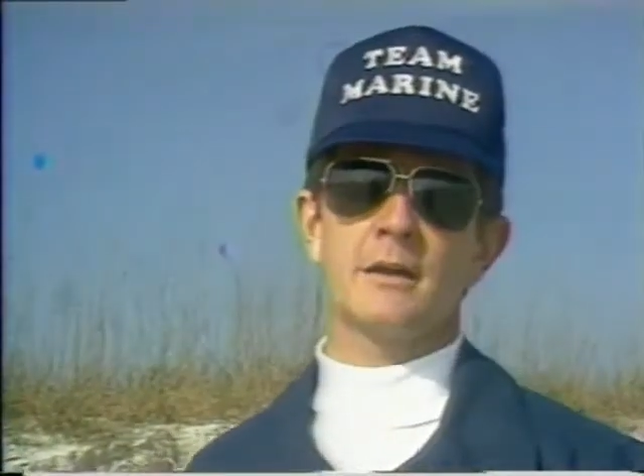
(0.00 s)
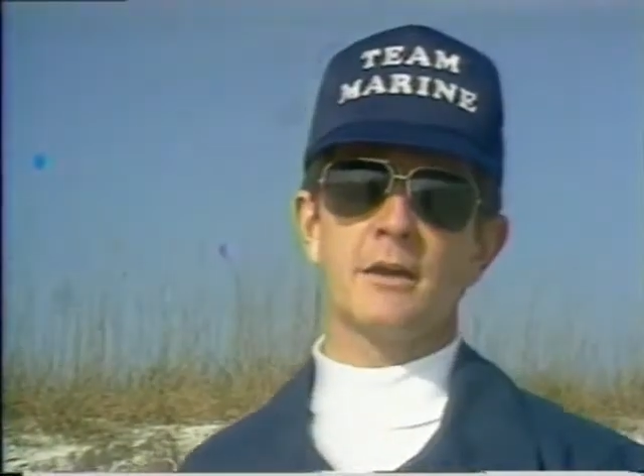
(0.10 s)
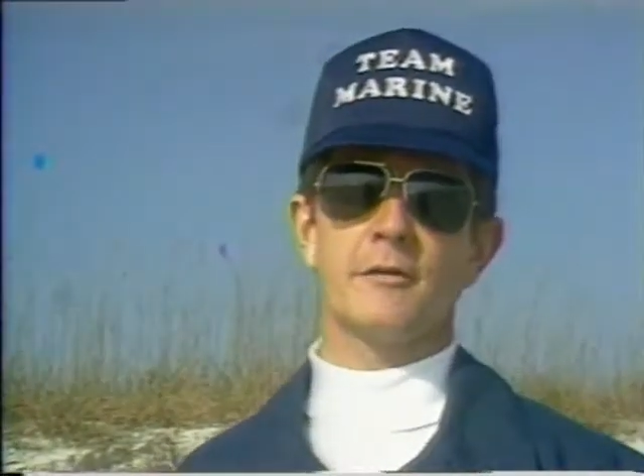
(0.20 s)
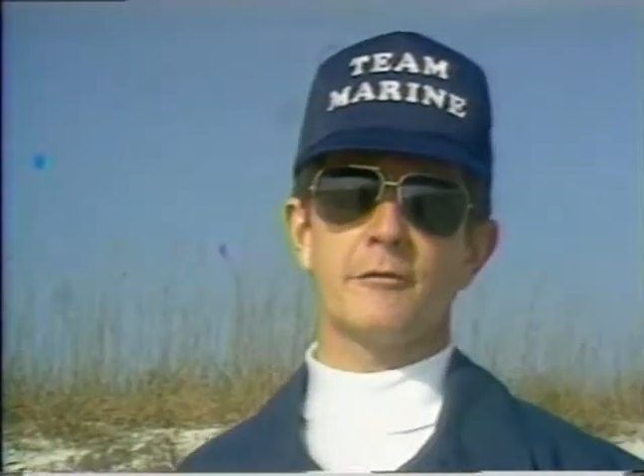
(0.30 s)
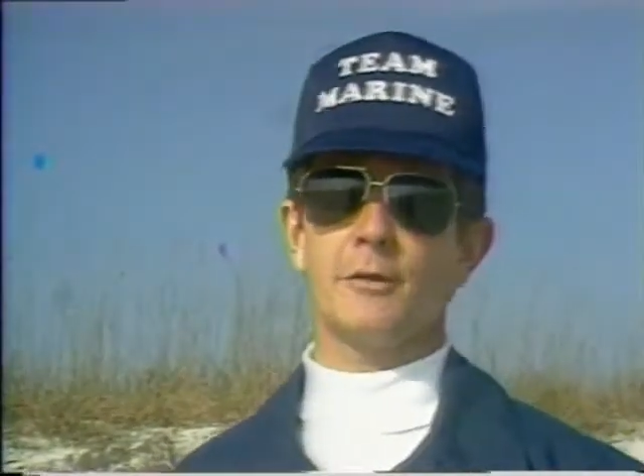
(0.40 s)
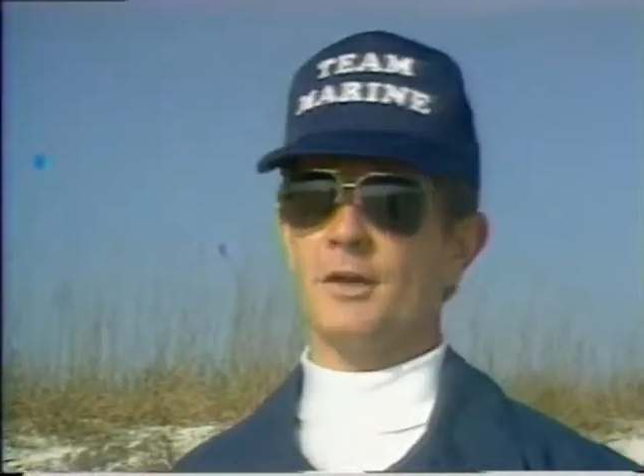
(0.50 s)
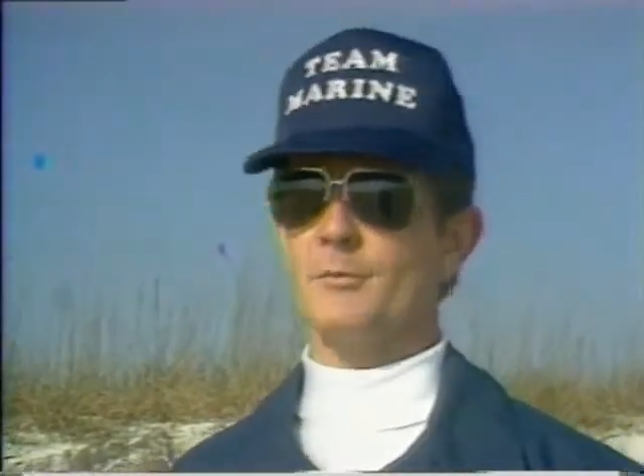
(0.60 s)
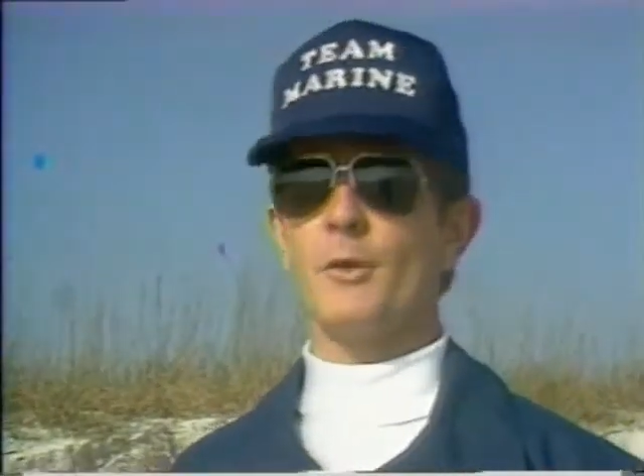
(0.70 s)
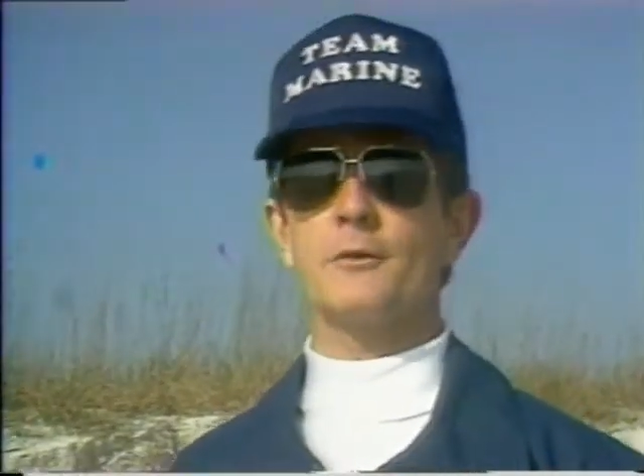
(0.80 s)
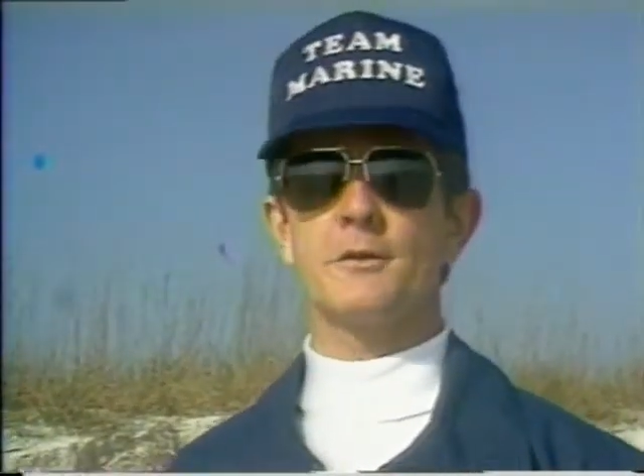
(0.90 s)
cliff fronting
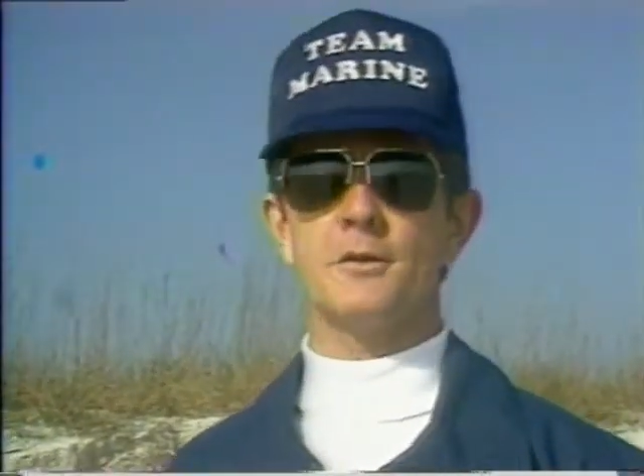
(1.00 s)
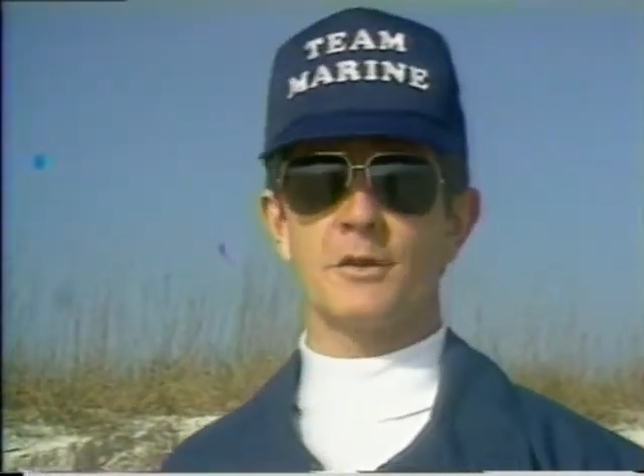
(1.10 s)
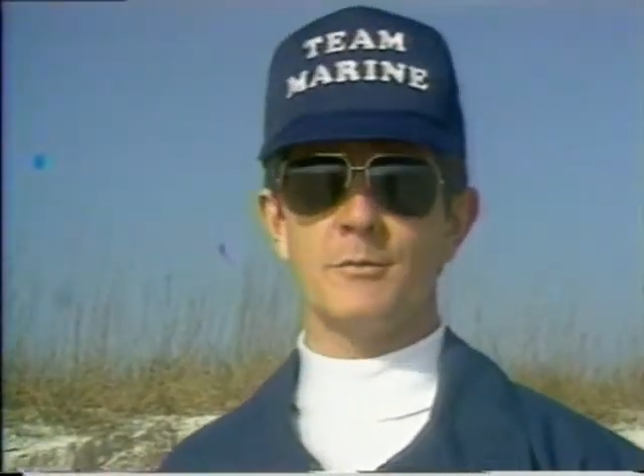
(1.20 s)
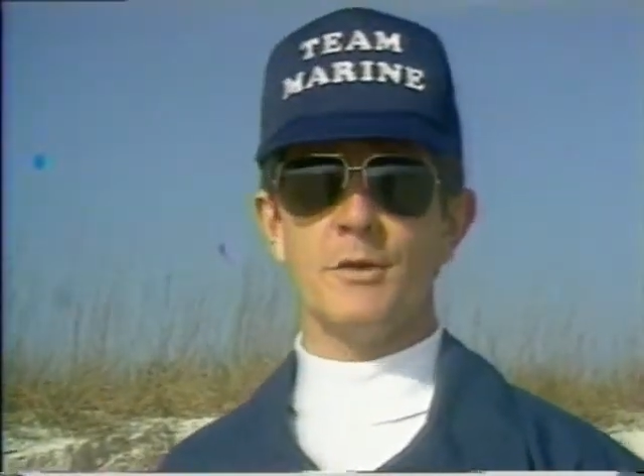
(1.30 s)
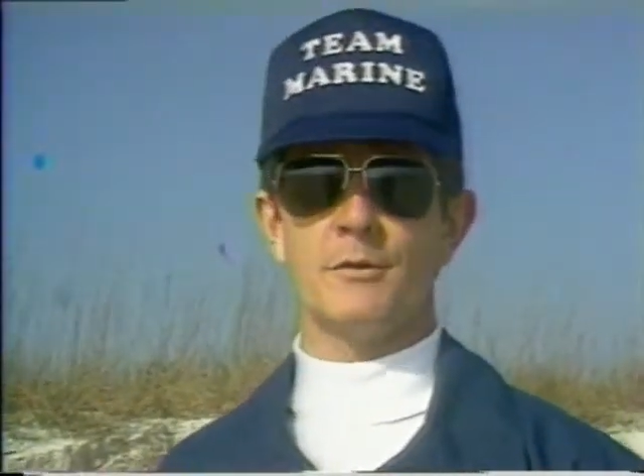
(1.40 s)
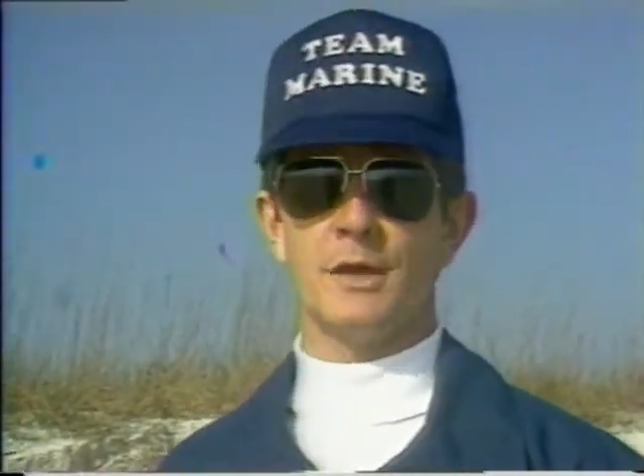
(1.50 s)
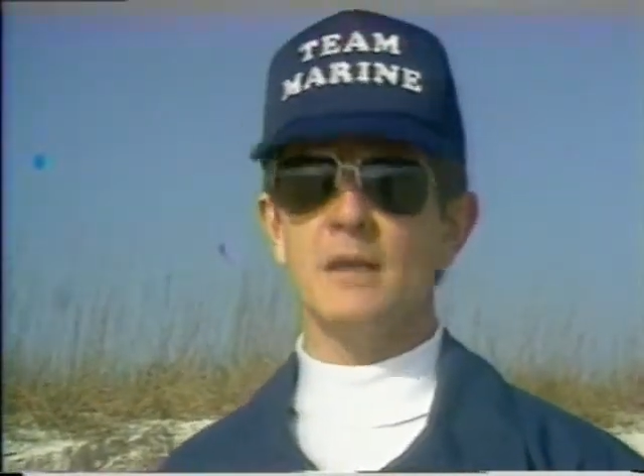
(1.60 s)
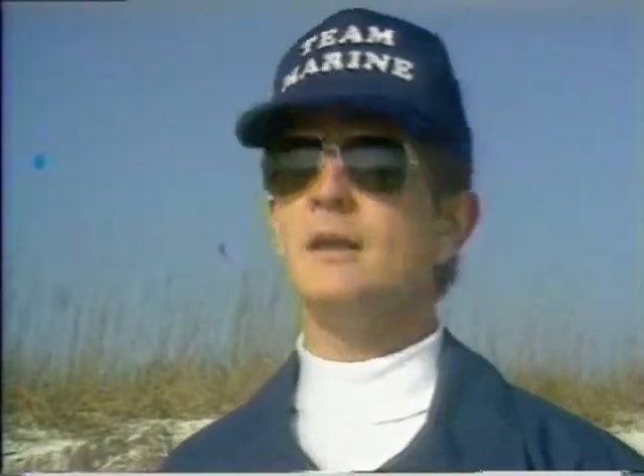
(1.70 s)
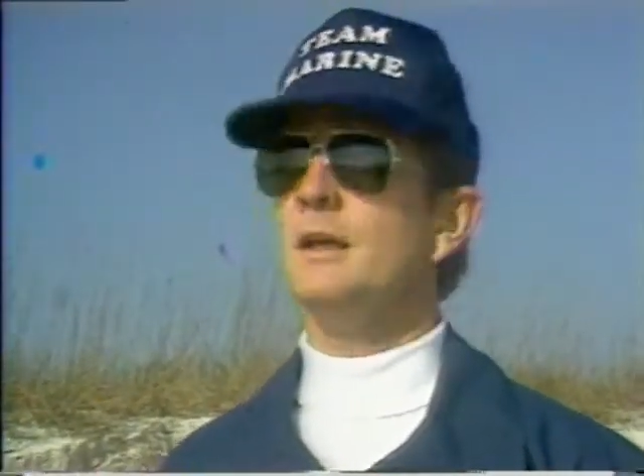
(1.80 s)
most of your community.